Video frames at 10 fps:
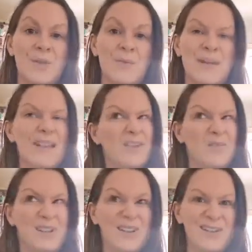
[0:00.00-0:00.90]
and we might not
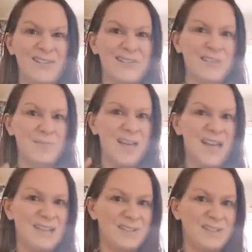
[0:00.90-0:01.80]
want to go to the
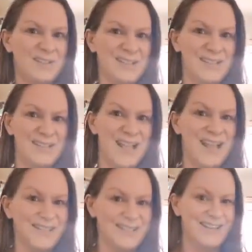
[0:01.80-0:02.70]
parks with all the
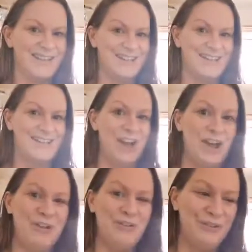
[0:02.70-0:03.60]
slides and
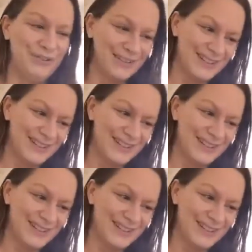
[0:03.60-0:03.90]
stuff,